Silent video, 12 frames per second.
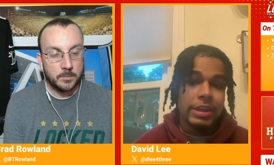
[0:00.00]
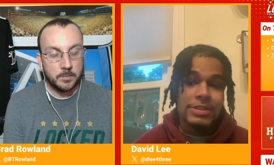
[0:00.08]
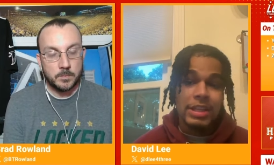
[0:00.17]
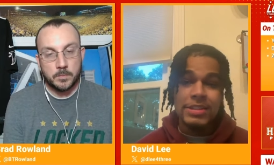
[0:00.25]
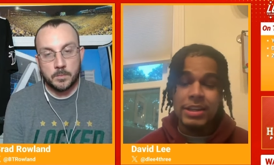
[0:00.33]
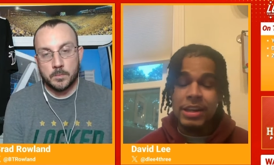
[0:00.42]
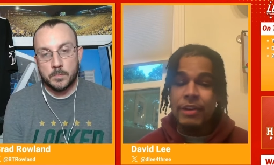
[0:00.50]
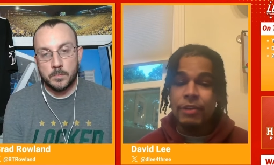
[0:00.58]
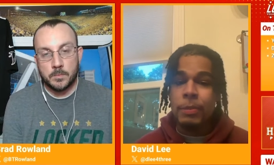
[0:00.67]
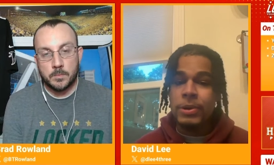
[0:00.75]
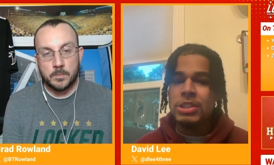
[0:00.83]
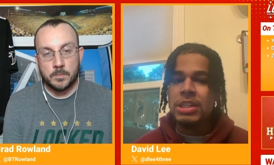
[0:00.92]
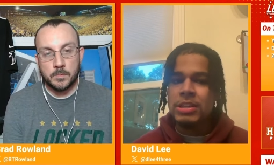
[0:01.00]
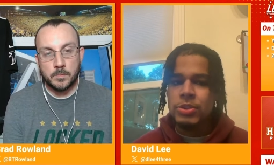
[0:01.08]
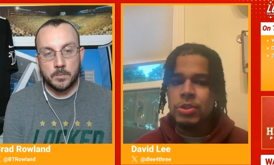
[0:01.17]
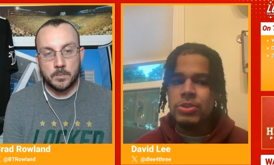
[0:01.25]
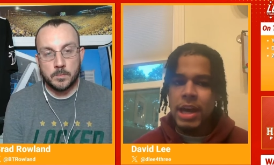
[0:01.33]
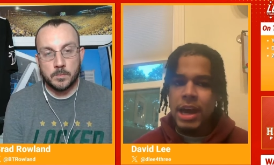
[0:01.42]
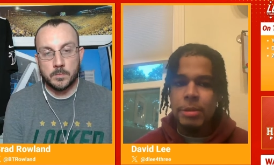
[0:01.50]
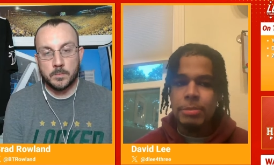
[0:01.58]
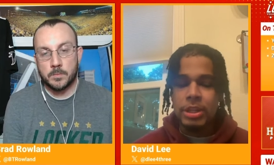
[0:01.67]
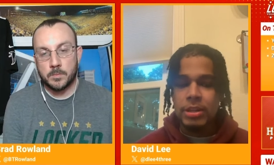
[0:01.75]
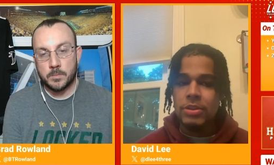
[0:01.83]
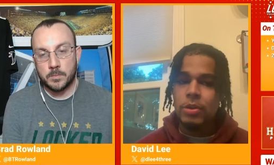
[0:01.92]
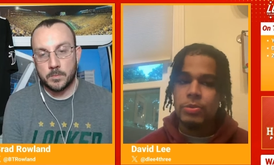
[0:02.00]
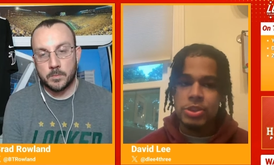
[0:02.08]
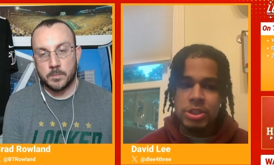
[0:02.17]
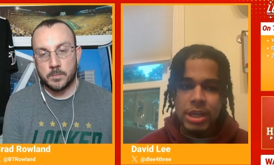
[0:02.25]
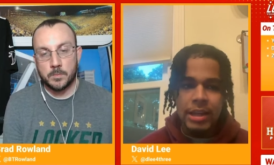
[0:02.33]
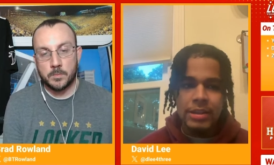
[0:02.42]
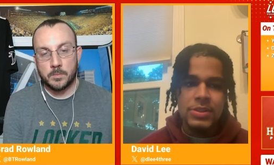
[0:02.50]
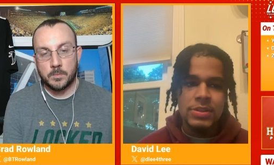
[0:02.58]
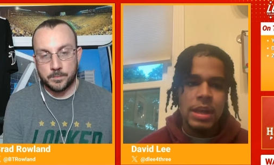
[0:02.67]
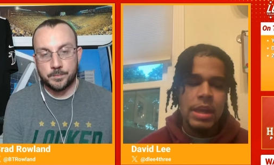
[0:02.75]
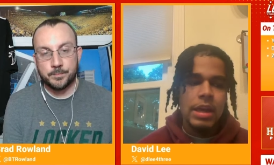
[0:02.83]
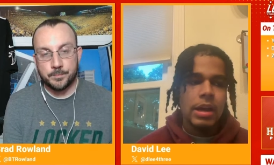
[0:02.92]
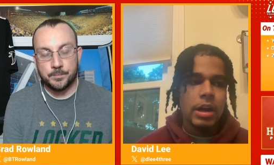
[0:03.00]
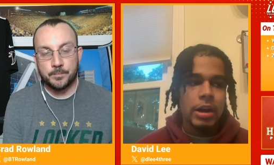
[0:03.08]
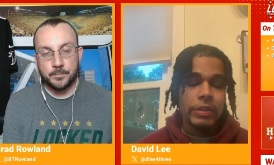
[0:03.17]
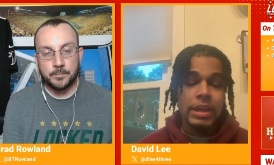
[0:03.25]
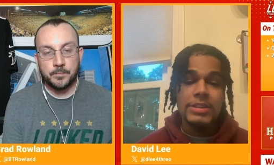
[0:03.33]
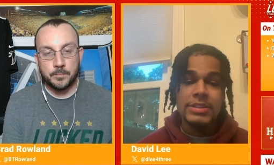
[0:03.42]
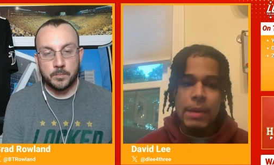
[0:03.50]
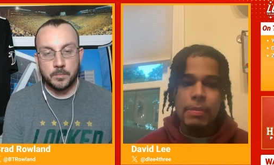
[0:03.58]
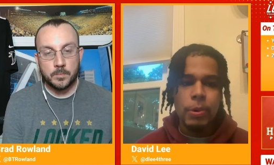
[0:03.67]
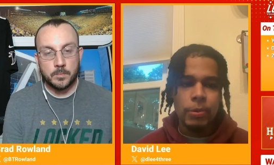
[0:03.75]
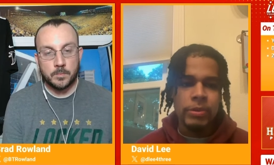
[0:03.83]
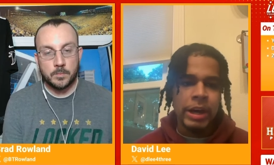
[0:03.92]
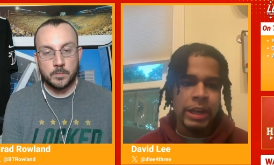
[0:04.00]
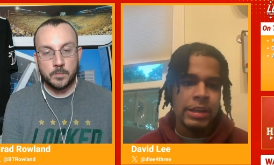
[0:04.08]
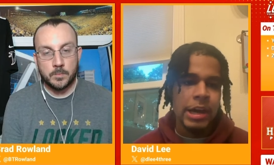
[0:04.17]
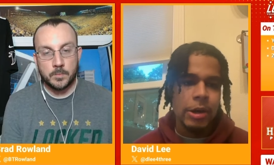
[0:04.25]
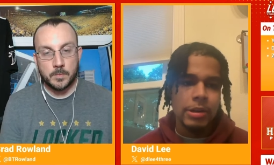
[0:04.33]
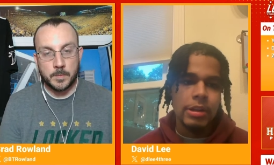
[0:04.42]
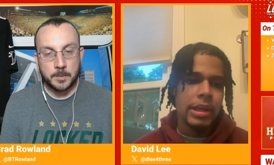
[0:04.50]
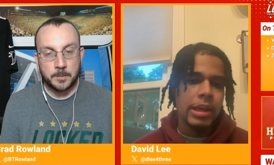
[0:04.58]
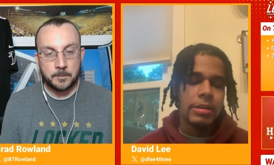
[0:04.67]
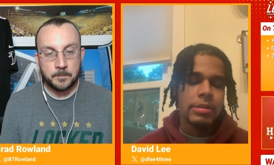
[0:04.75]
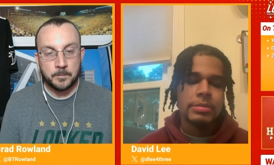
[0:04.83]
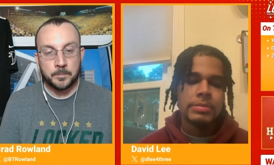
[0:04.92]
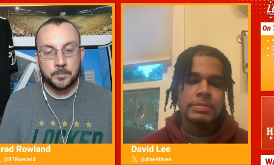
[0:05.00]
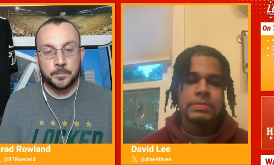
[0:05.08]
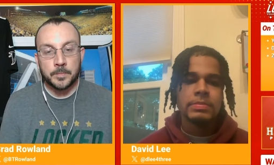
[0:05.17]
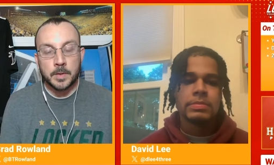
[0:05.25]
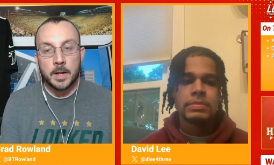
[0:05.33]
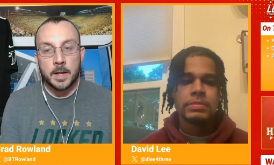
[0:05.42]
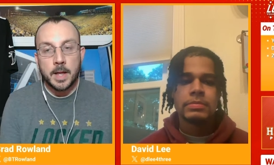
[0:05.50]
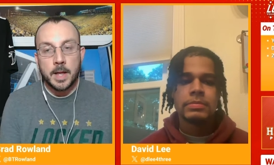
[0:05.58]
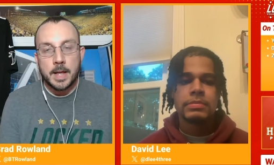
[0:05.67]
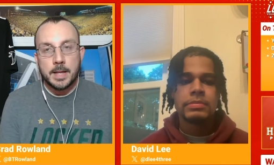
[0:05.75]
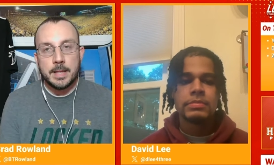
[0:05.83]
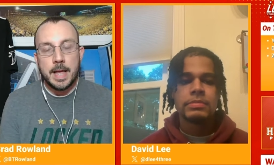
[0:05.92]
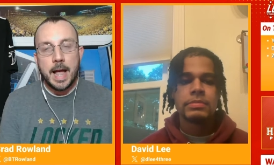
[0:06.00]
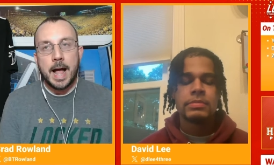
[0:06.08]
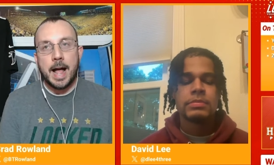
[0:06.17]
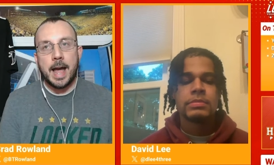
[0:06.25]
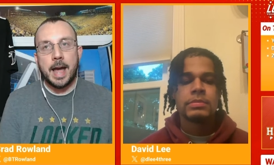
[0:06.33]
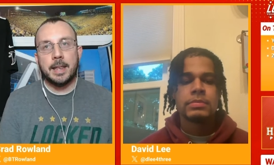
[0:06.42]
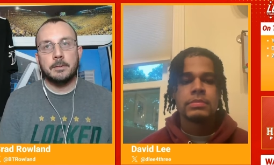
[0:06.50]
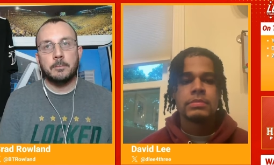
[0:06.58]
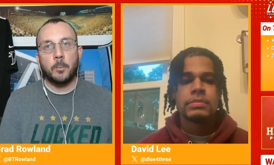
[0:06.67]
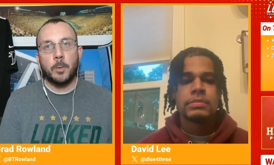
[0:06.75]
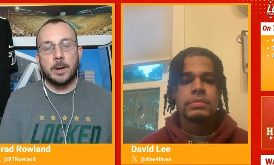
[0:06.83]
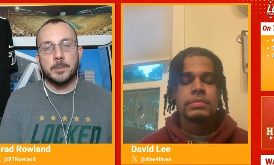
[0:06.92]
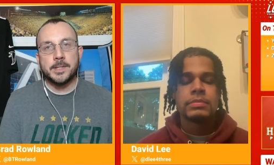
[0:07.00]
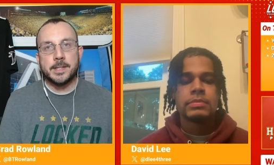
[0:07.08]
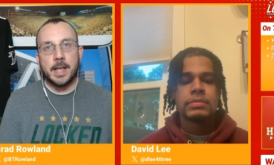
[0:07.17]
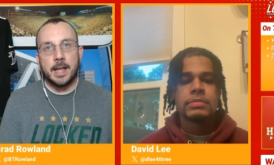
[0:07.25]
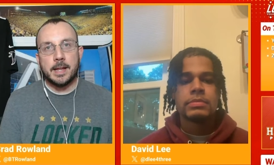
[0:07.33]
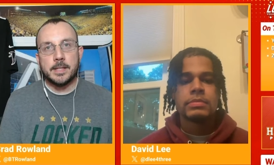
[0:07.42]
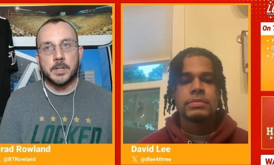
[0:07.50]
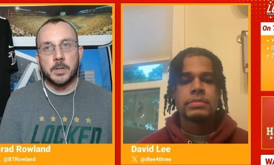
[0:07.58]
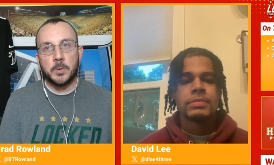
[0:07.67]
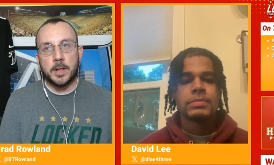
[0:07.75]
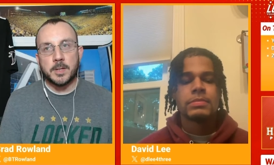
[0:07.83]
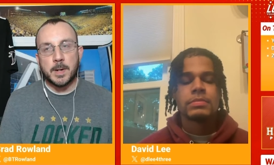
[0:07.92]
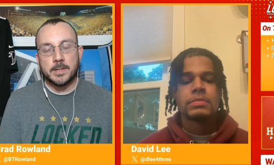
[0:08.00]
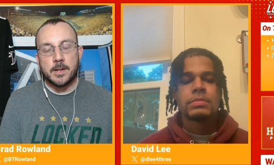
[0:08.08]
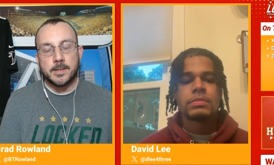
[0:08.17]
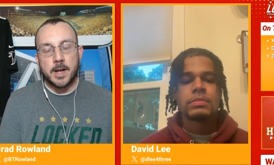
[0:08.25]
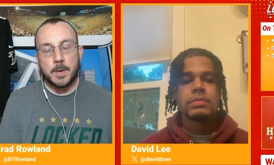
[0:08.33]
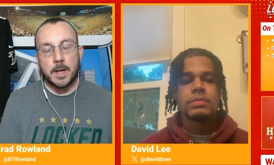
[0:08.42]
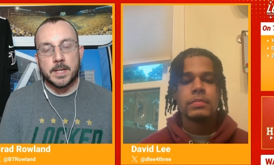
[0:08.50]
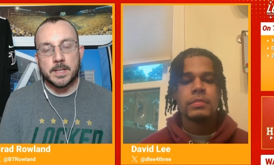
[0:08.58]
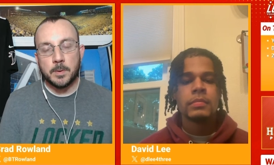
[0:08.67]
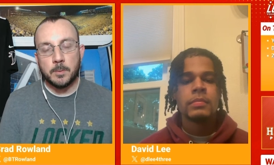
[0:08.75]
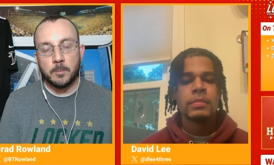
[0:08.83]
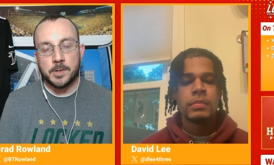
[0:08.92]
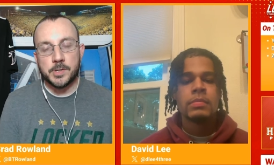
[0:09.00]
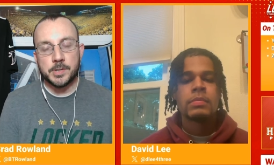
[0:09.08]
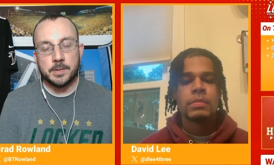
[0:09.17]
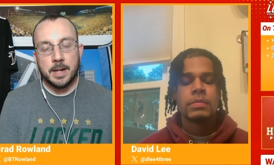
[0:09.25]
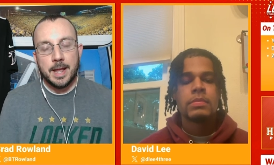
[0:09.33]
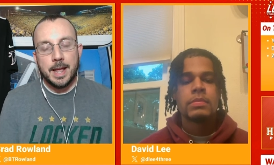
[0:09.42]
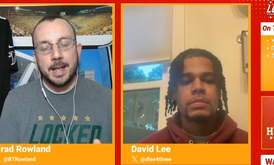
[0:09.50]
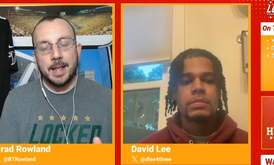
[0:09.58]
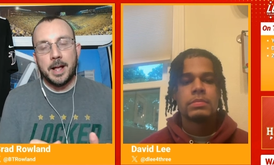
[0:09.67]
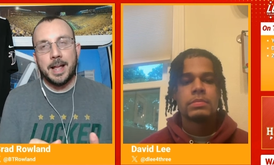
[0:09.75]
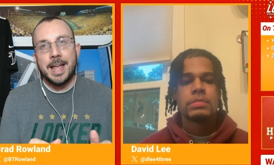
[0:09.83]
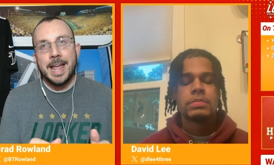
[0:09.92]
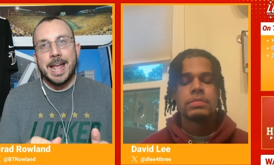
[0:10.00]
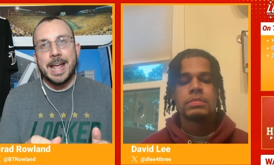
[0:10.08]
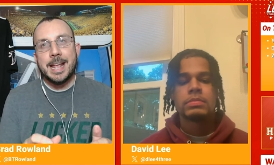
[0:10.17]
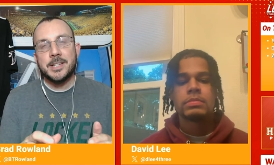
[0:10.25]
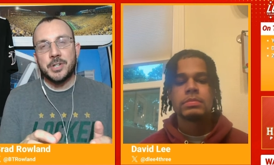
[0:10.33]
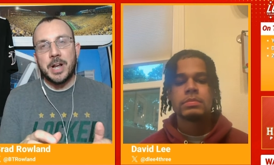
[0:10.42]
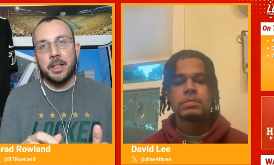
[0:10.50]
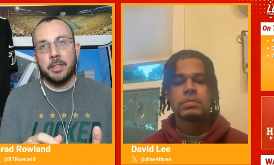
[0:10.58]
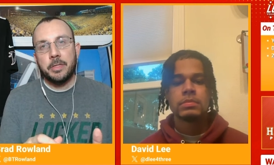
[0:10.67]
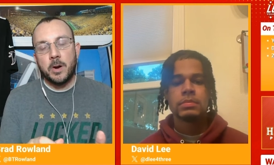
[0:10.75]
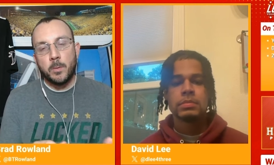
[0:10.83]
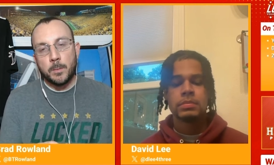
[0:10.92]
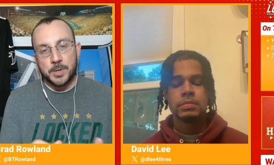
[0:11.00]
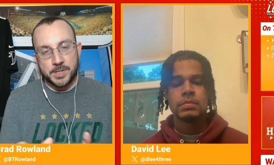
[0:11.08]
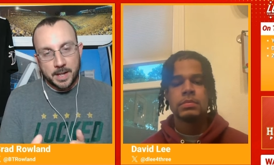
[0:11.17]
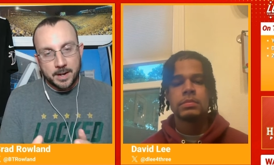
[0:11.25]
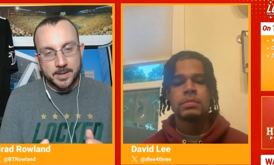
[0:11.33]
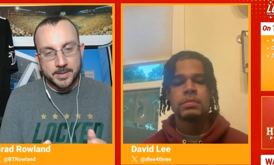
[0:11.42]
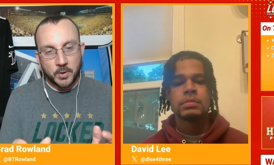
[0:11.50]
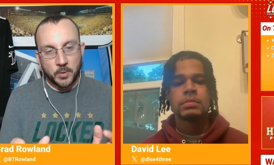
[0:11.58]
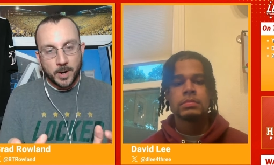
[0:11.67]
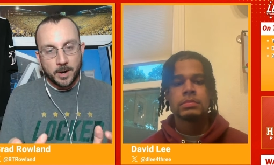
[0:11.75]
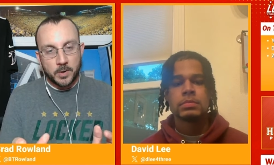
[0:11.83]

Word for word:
Speaker 1: he's going to have a much easier time getting those shots uh, that he's capable of knocking down in Atlanta.
Speaker 2: Yeah, and what I would say to like there's been a lot of talk about this, but what you know He's shot 31% in his career